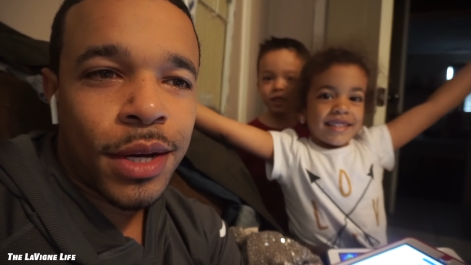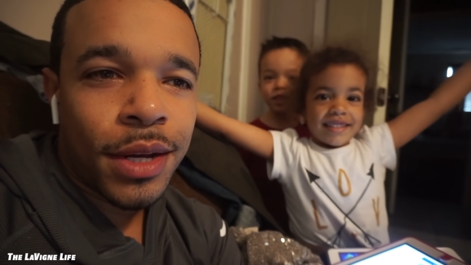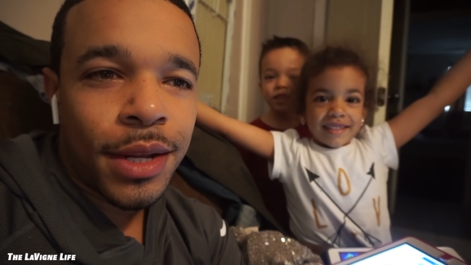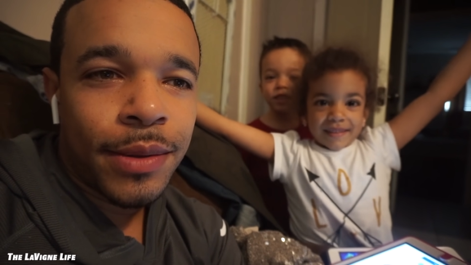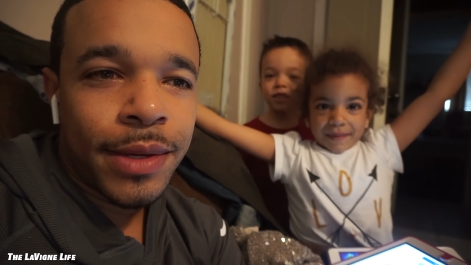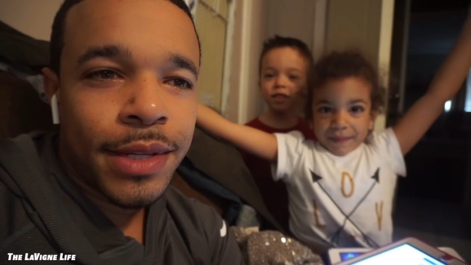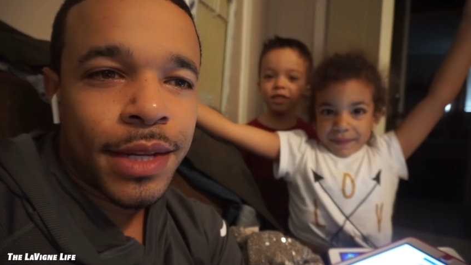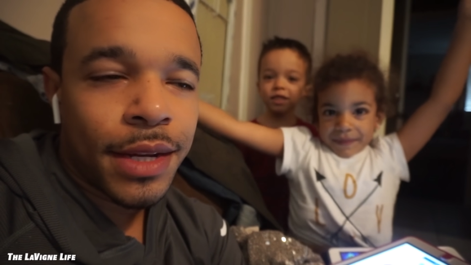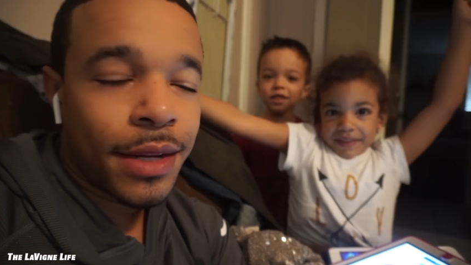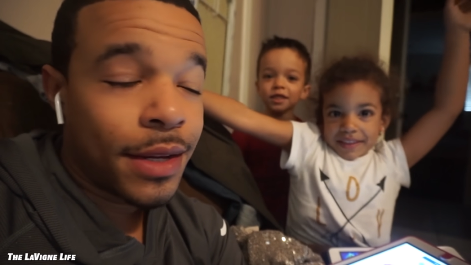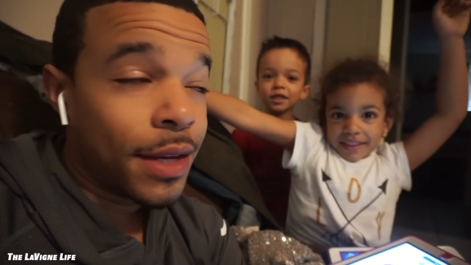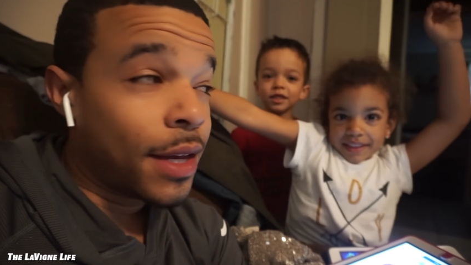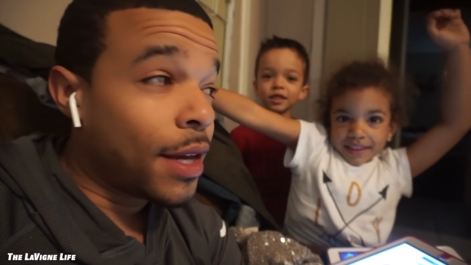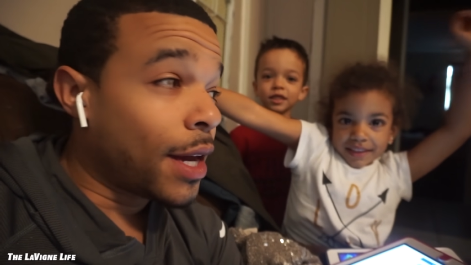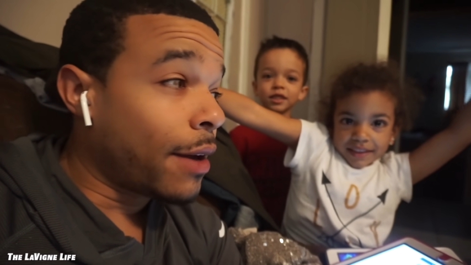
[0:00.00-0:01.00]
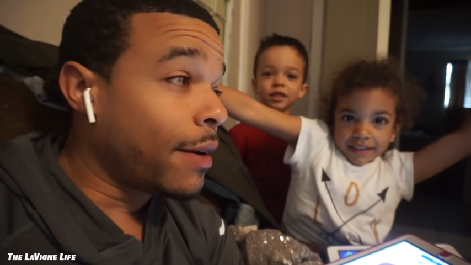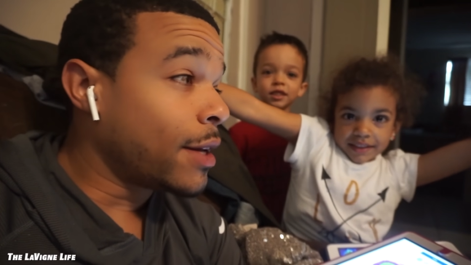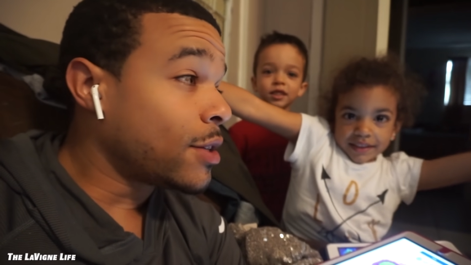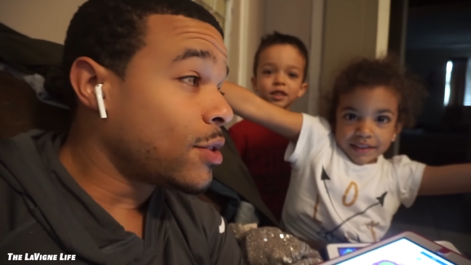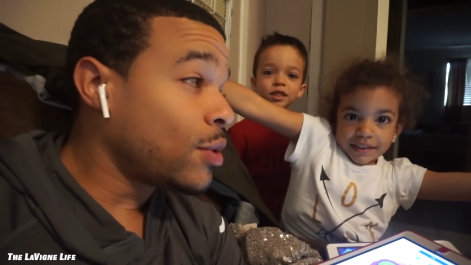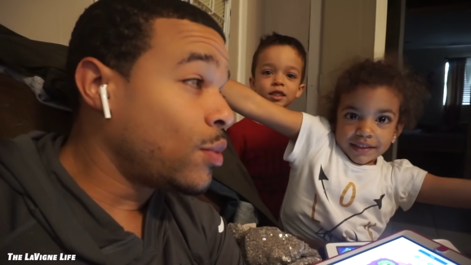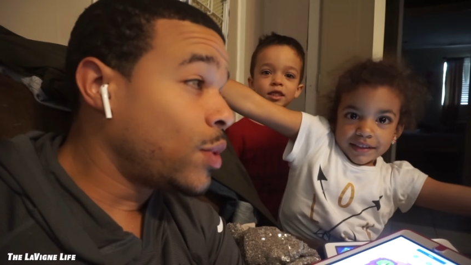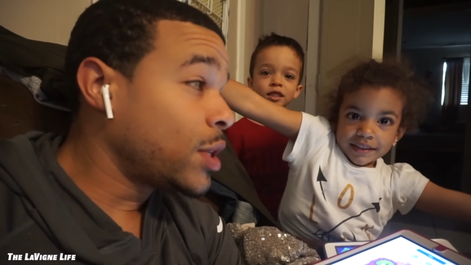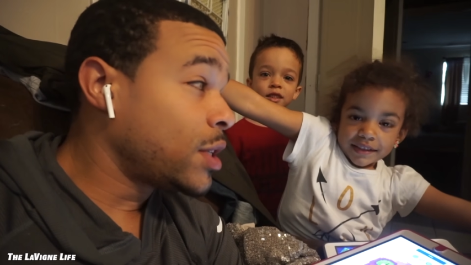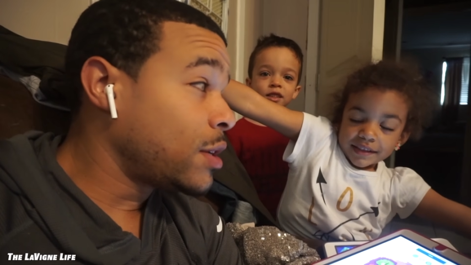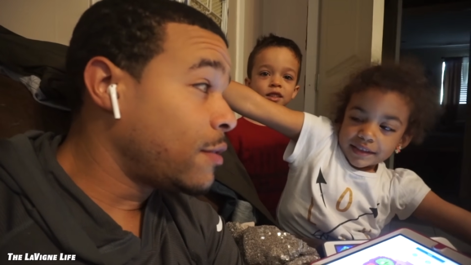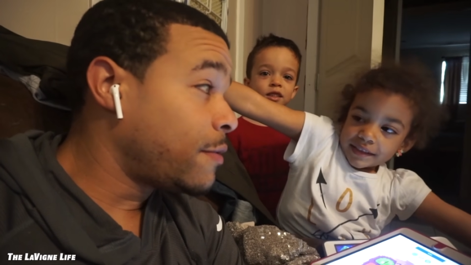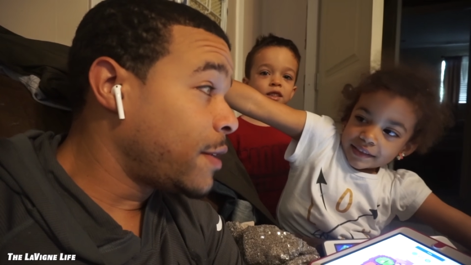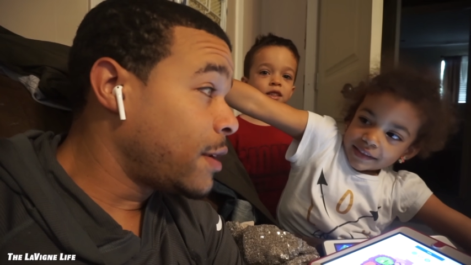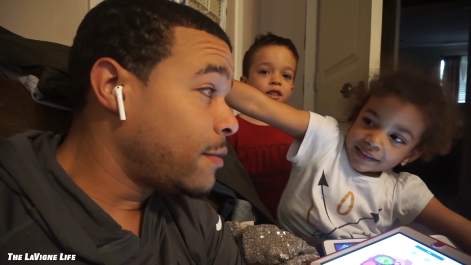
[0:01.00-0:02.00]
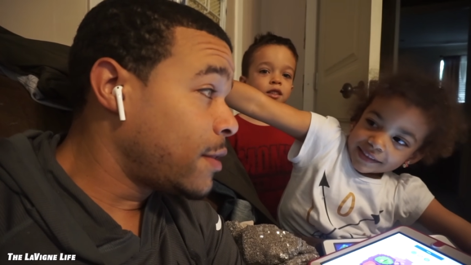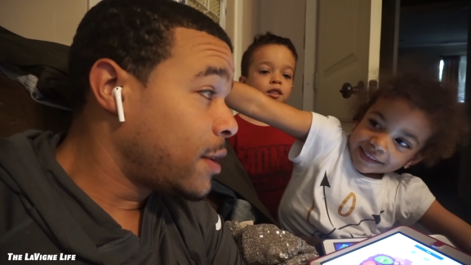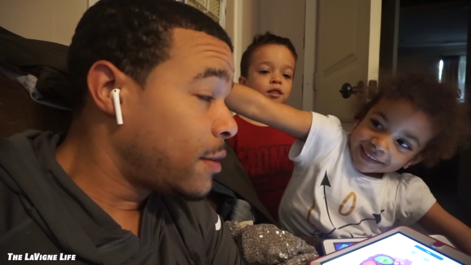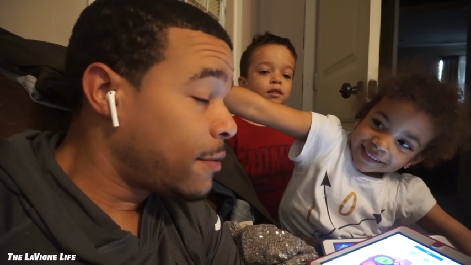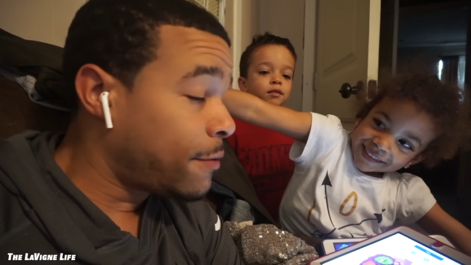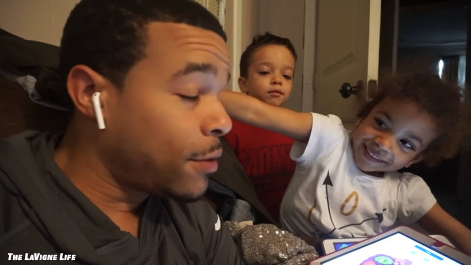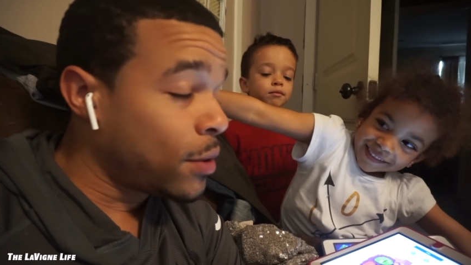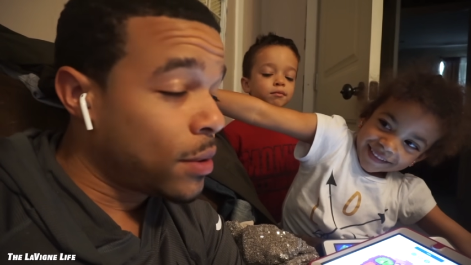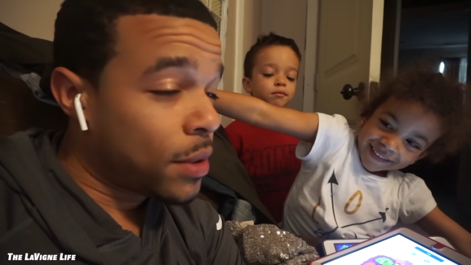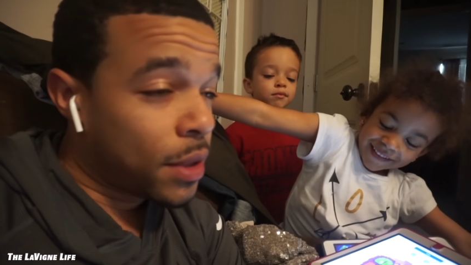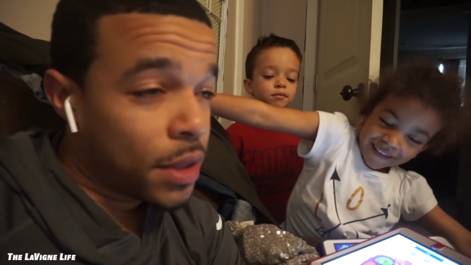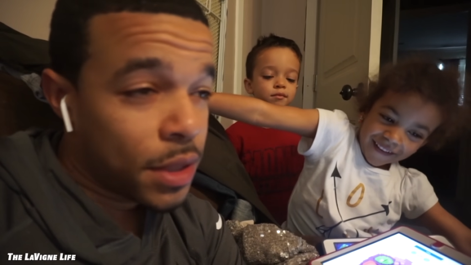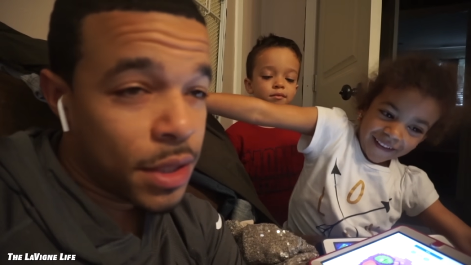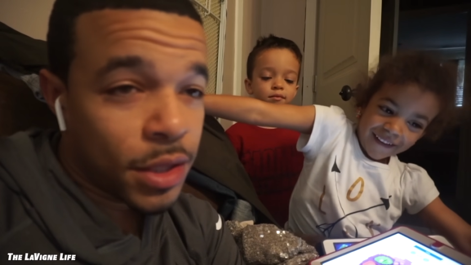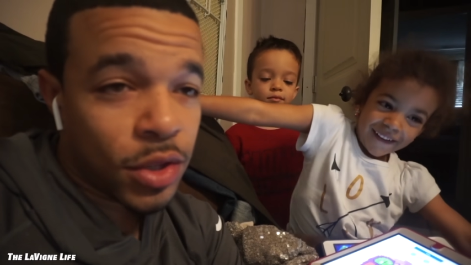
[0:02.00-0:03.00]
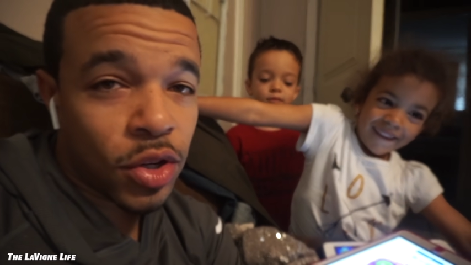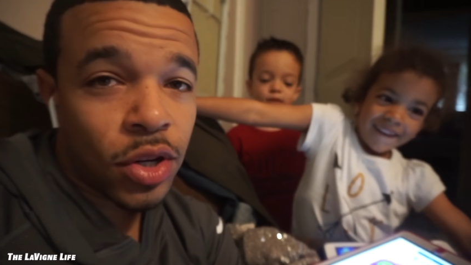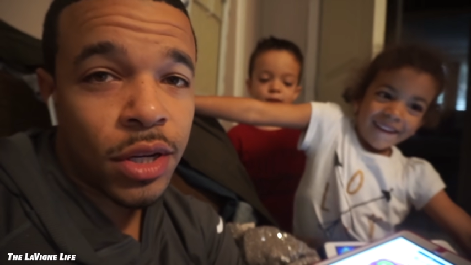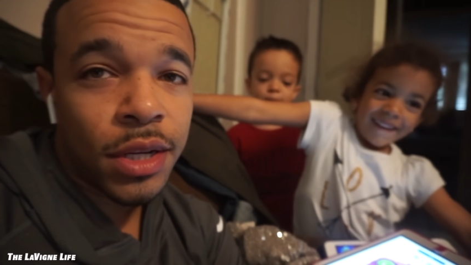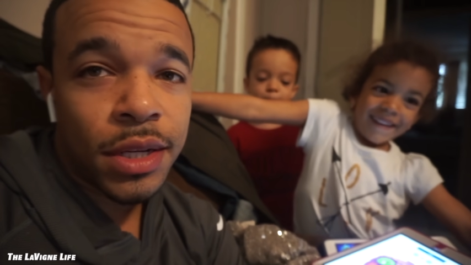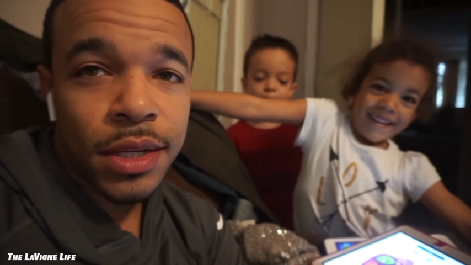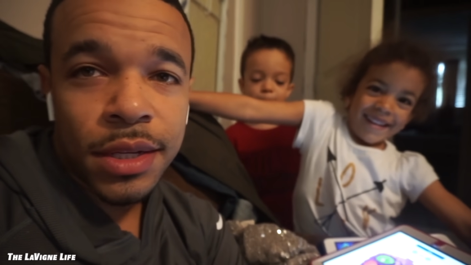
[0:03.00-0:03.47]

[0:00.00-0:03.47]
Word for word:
Speaker 1: uh, Louisiana. All right, so what's your favorite food, Joe?